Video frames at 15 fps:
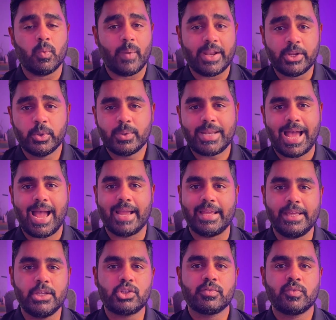When you tag
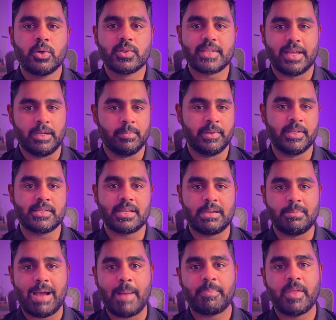each of those elements
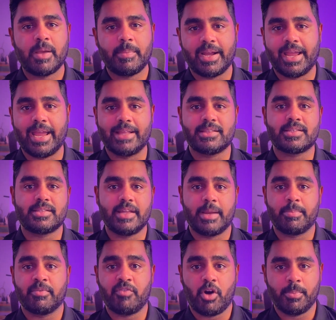and map them against
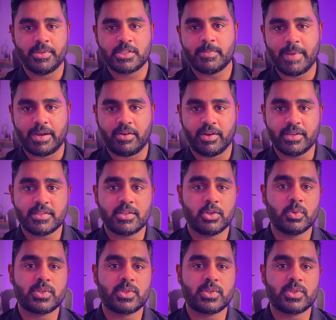their performance metrics,